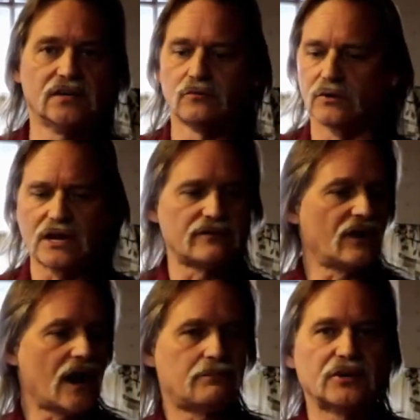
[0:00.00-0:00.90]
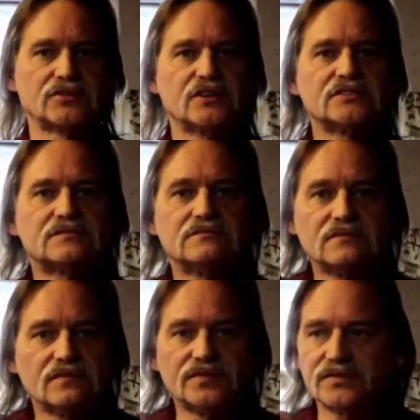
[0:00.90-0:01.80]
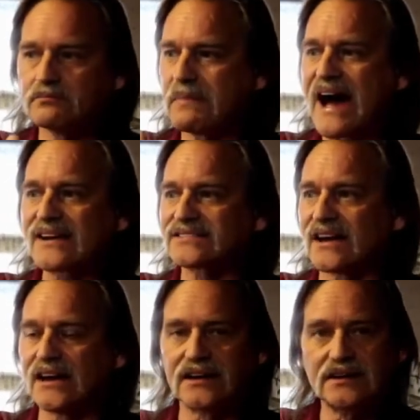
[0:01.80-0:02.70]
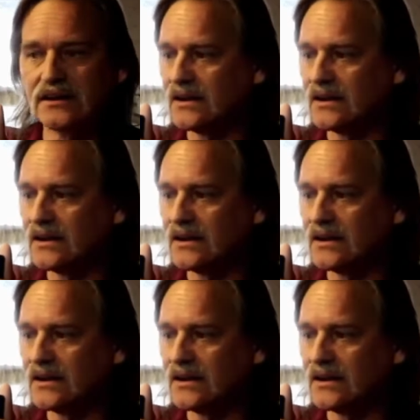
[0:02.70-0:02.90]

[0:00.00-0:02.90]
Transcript: Whatever I put this box on,